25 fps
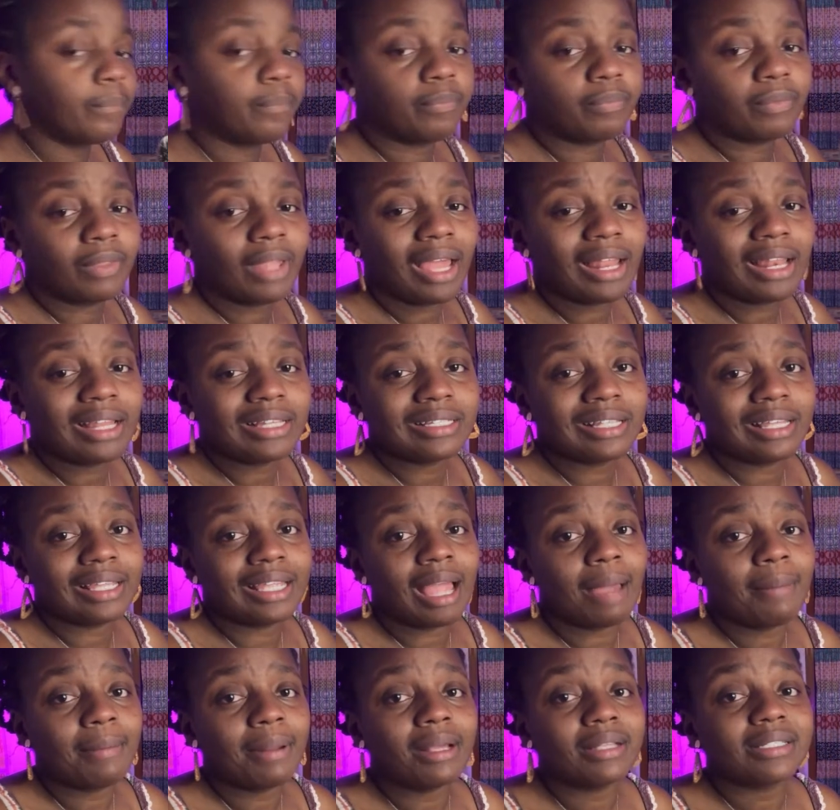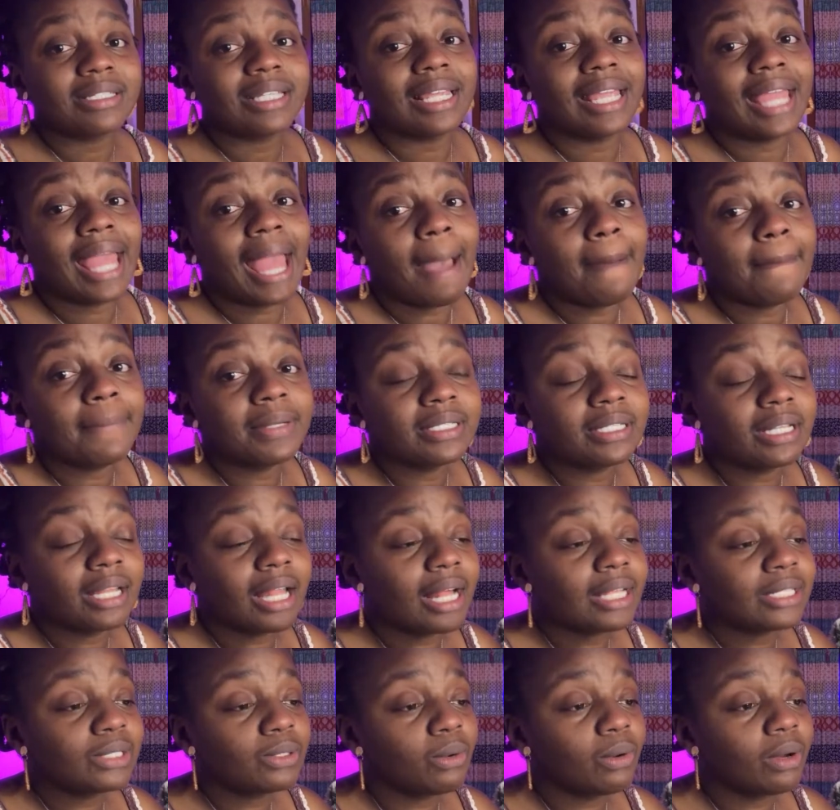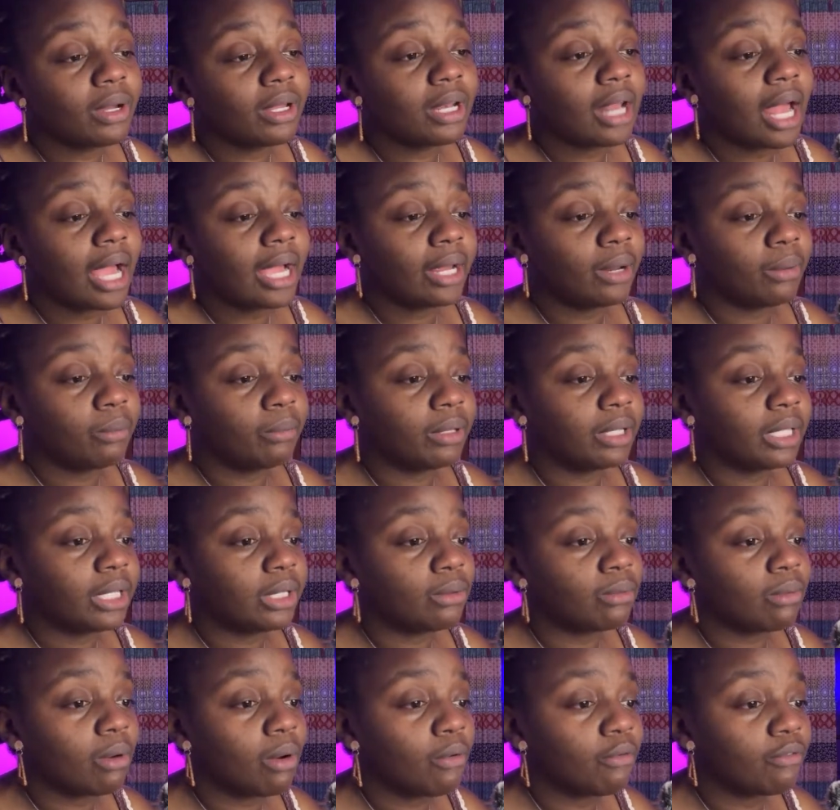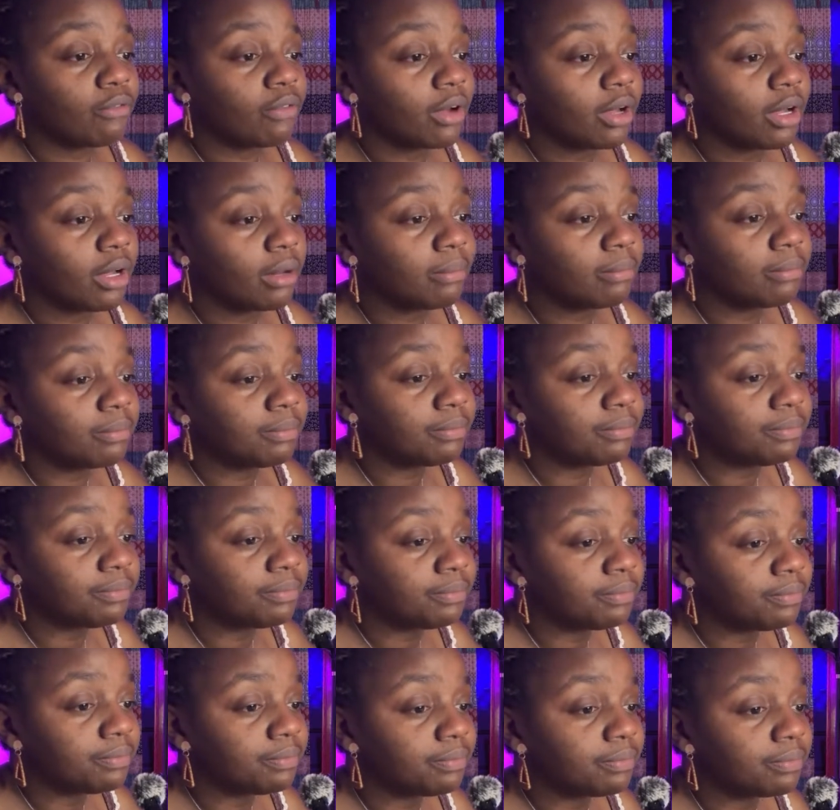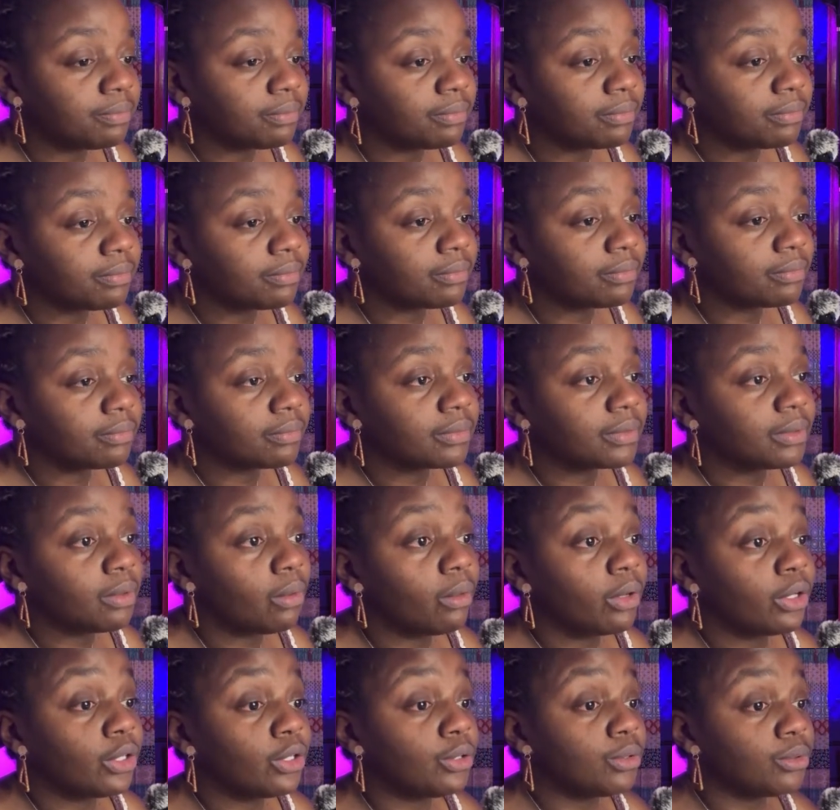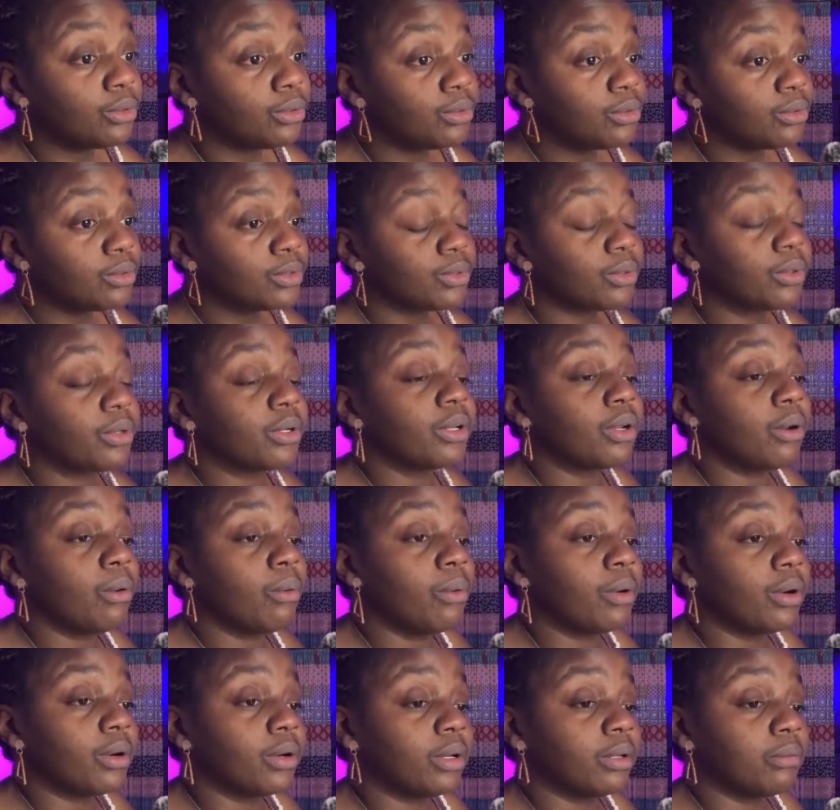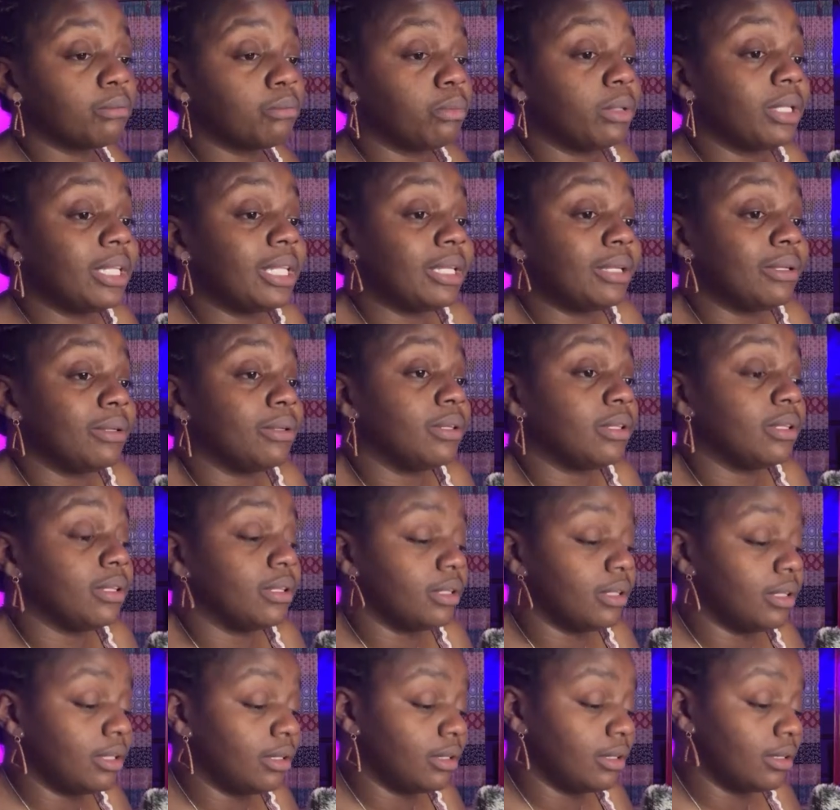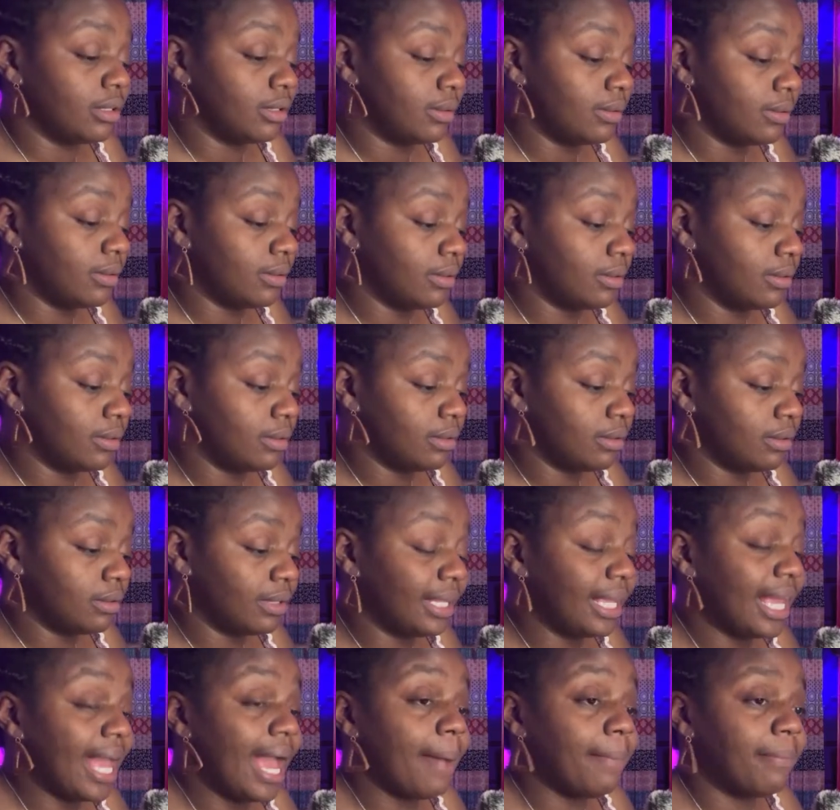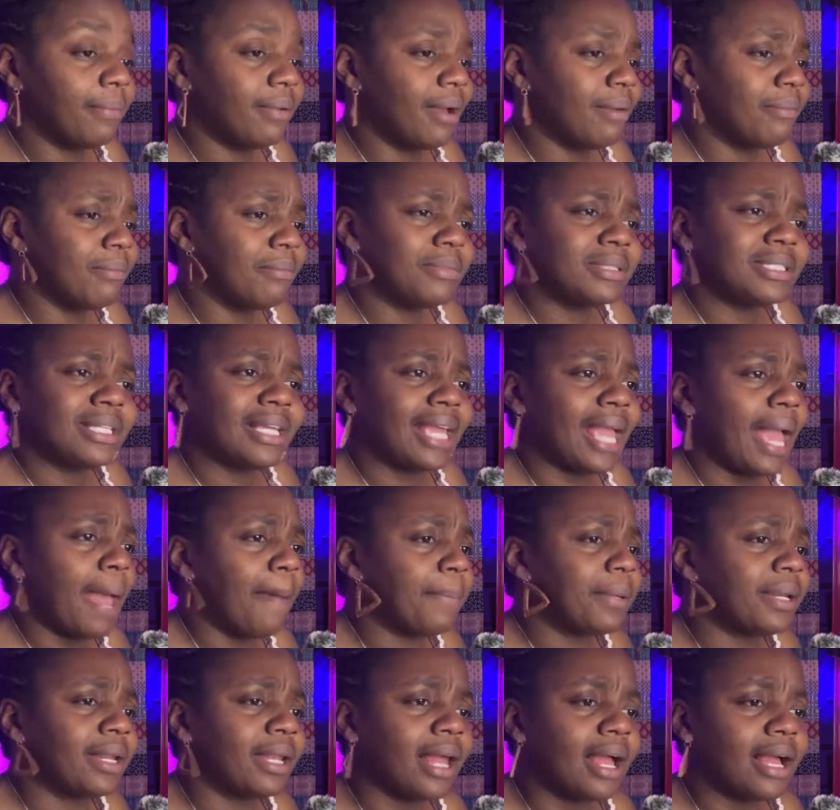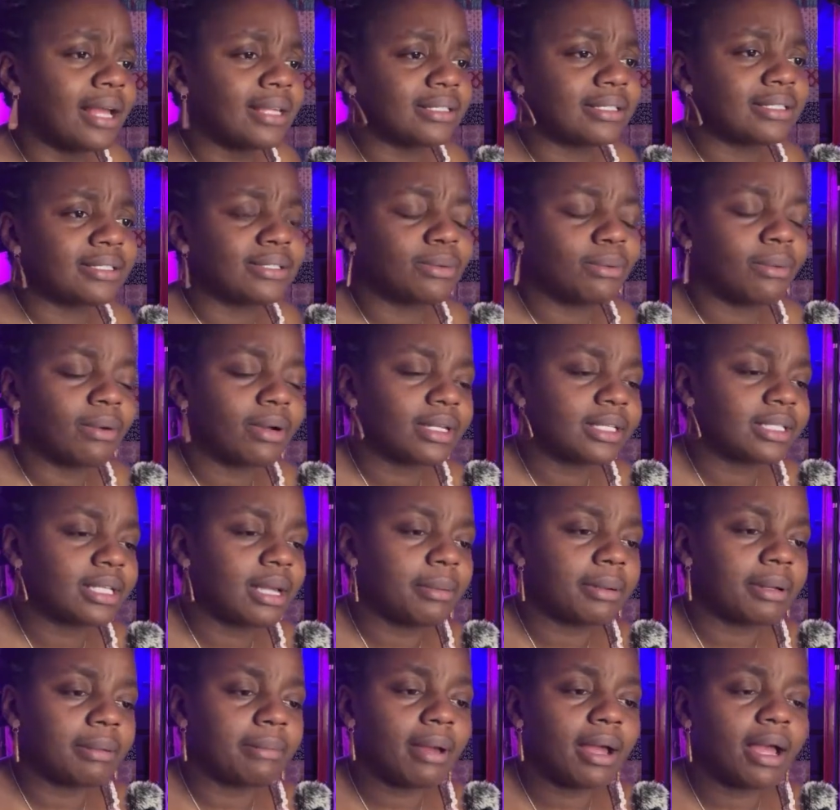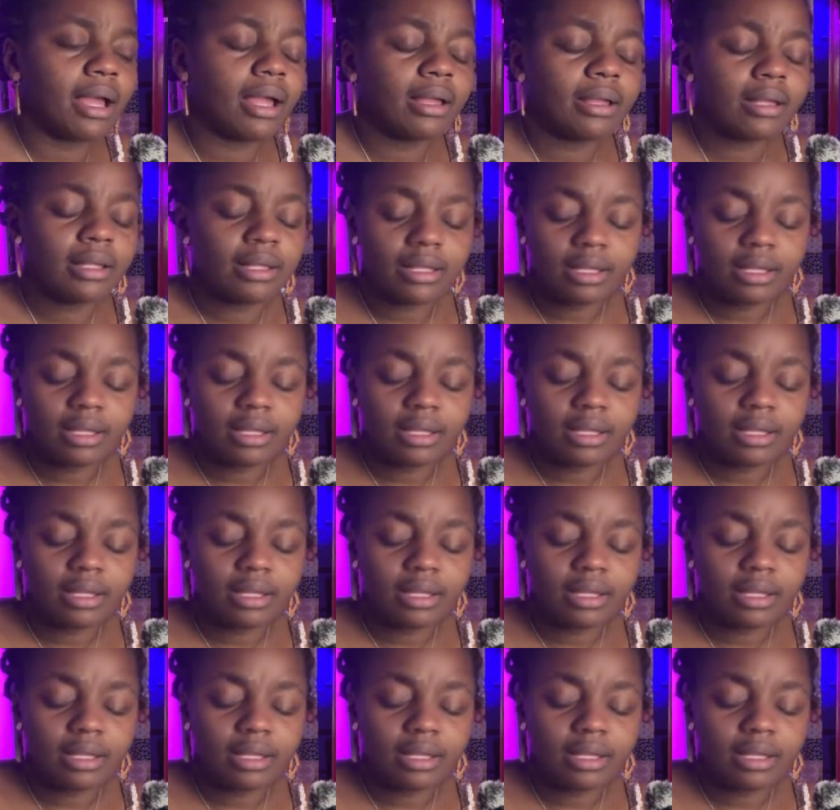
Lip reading: not necessarily, I'm not gonna say capitalize on, I could really grow from or use or really I'm gonna say capitalize is the word that's coming to mind.